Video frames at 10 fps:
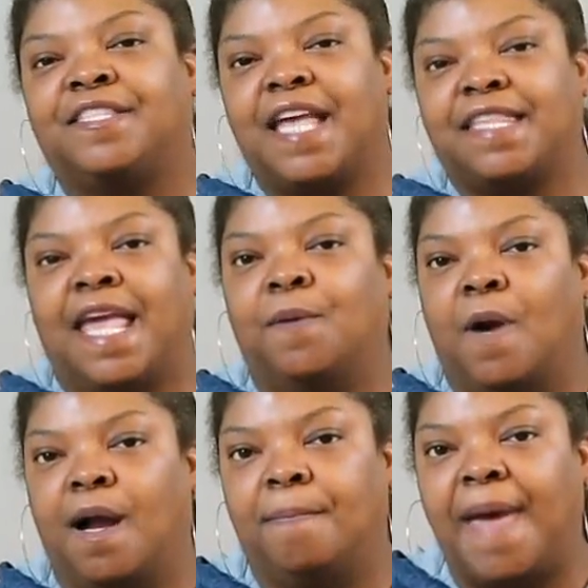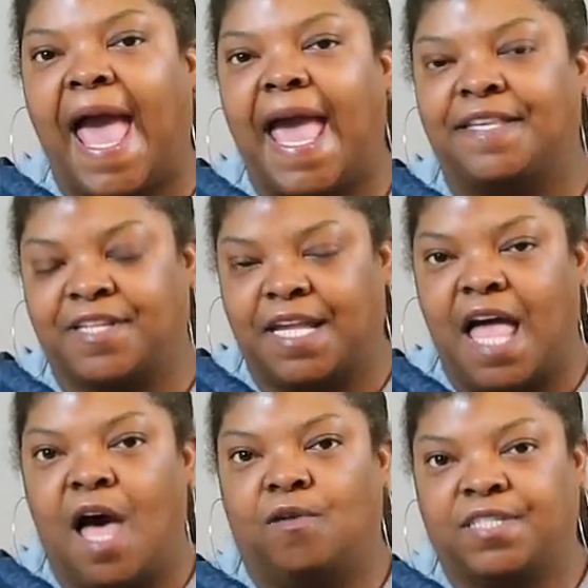and said that he wore a mask at
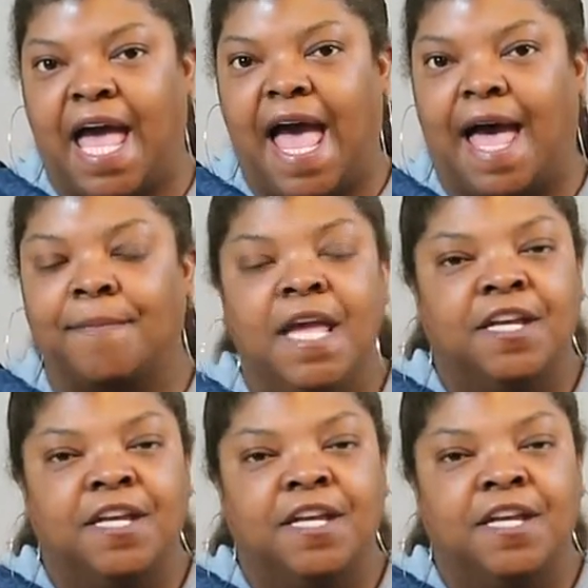all time.